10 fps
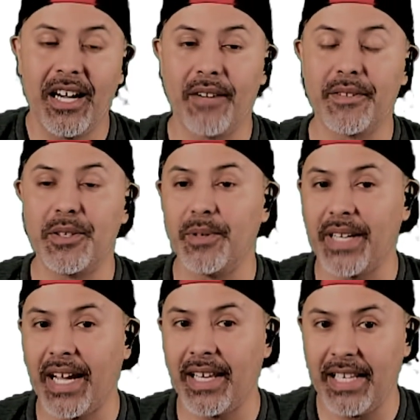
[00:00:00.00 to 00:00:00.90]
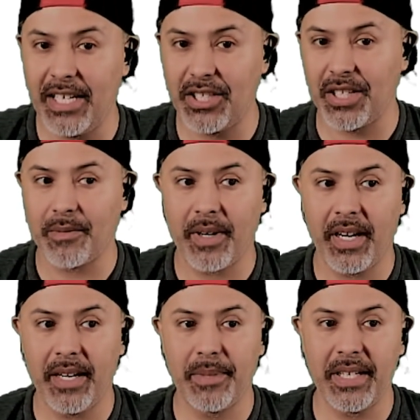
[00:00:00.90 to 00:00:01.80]
of the new Annihilation
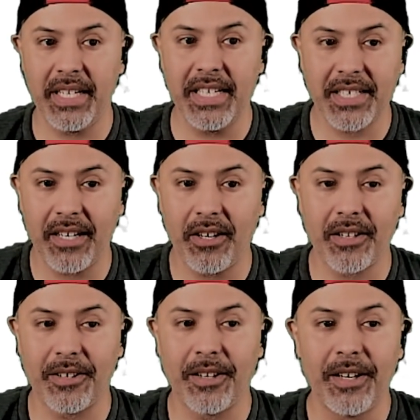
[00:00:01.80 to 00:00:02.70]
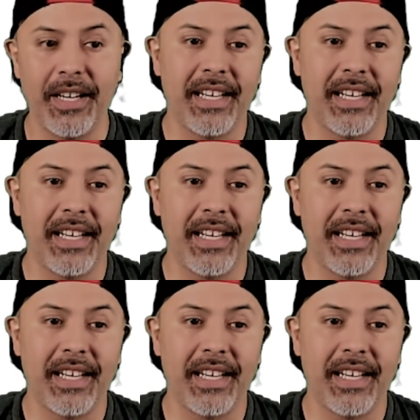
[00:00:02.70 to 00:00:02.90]
raid, but each character